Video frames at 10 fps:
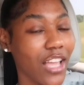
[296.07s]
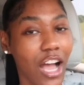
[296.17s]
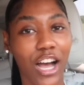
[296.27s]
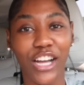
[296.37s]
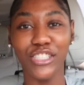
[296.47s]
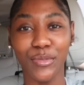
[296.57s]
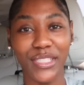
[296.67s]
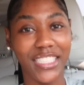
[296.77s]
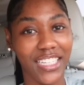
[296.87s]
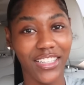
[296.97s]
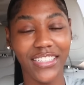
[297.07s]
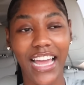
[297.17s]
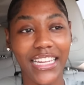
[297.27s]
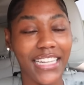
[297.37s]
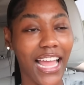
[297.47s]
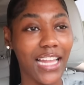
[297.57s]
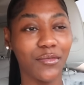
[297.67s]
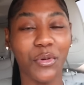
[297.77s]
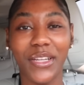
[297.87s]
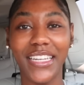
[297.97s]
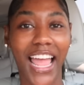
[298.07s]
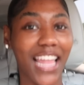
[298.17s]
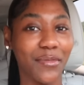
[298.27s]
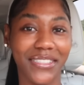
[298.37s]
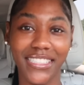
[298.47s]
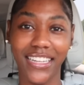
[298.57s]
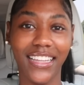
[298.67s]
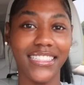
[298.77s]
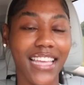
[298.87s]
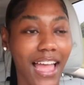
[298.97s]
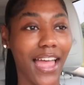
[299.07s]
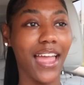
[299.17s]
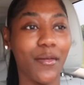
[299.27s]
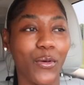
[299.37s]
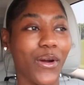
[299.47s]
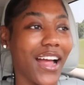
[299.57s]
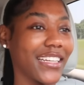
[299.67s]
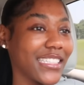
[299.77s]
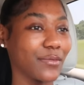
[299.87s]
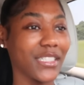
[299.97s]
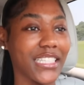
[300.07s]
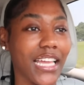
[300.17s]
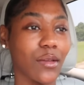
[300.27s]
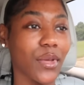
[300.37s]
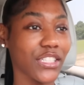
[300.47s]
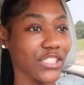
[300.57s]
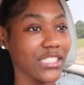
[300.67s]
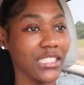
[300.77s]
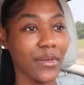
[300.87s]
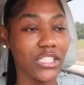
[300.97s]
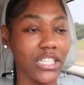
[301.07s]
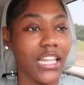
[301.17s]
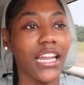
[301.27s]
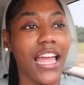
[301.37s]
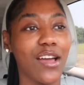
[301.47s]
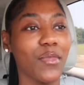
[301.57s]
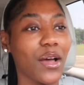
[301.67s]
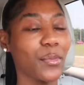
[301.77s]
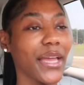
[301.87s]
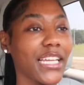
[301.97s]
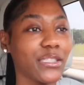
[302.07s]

100%, 99.9% percent of the time or I need to be taking pictures, especially now that I have my page